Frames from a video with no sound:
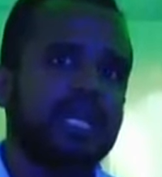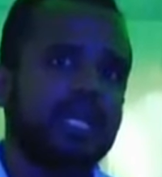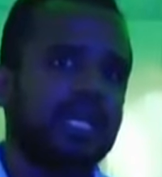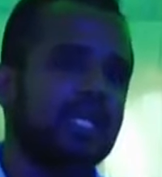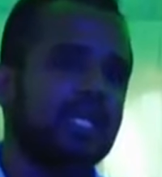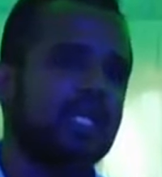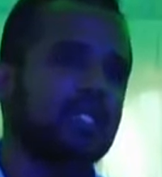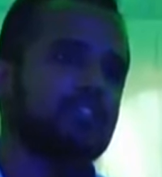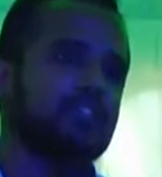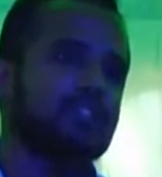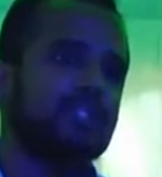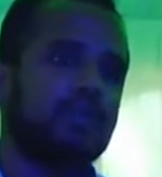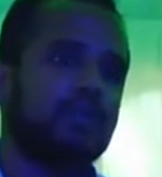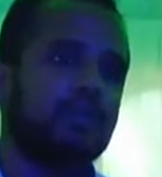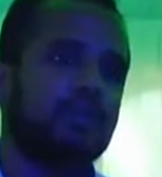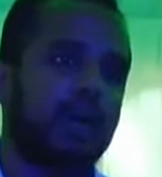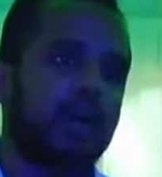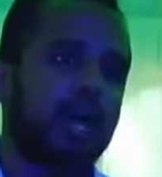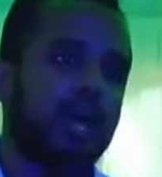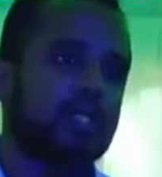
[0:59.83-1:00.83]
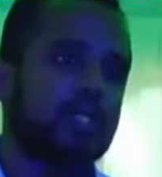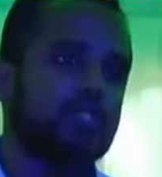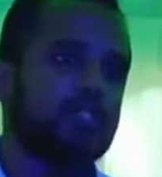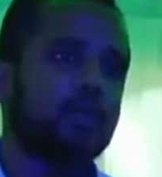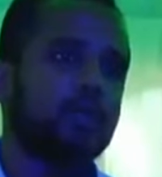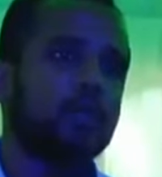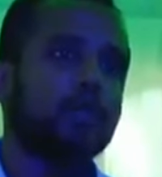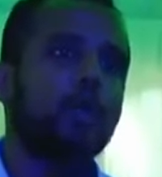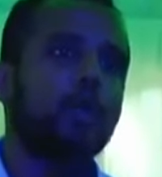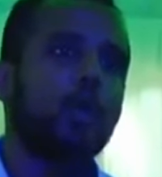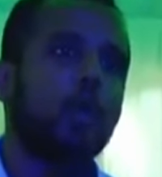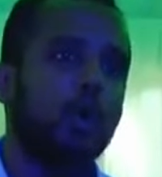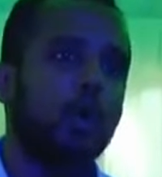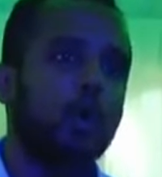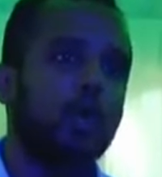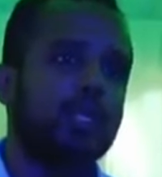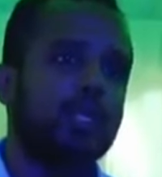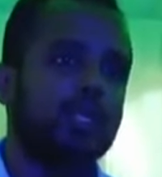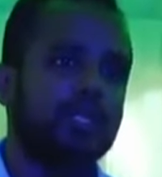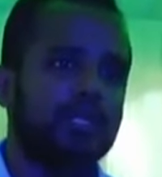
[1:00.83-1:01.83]
industrial parks on
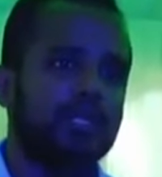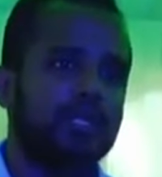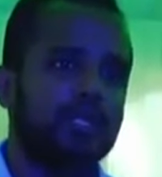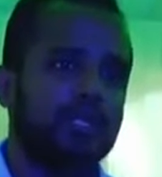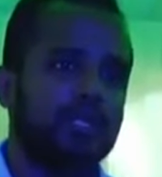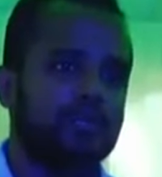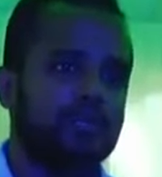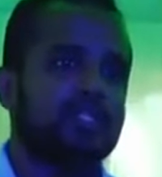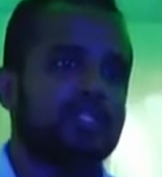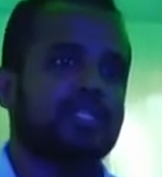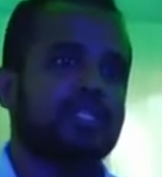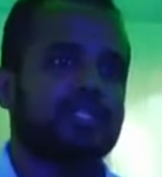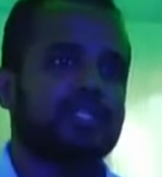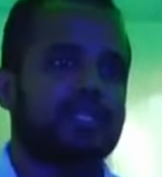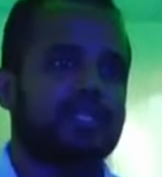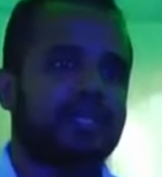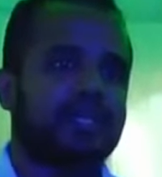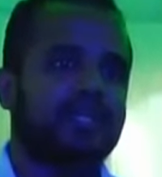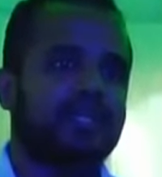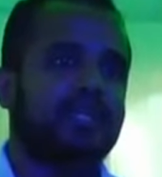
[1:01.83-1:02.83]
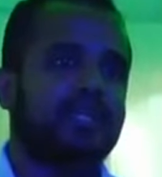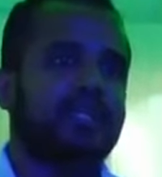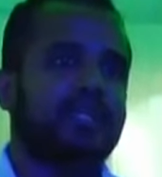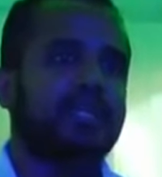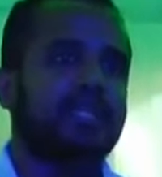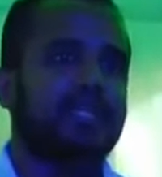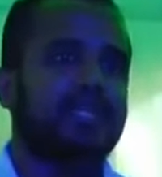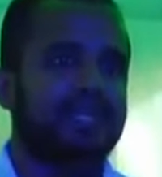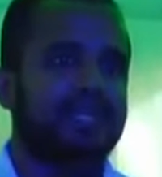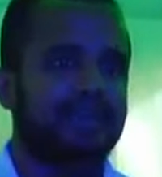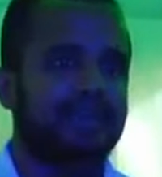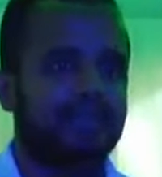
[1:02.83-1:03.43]
all divisional secretariat